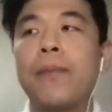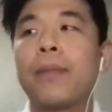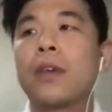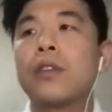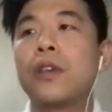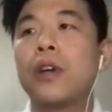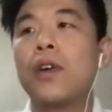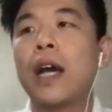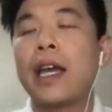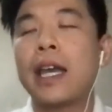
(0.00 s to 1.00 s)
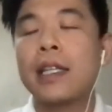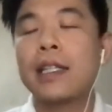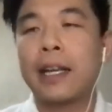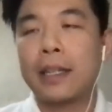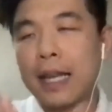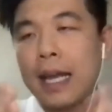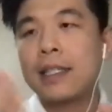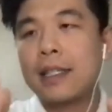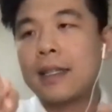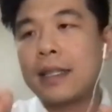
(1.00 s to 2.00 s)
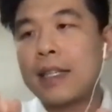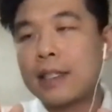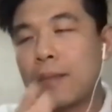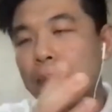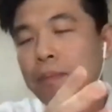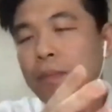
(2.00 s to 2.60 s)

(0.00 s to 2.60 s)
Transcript: So I guess like that's the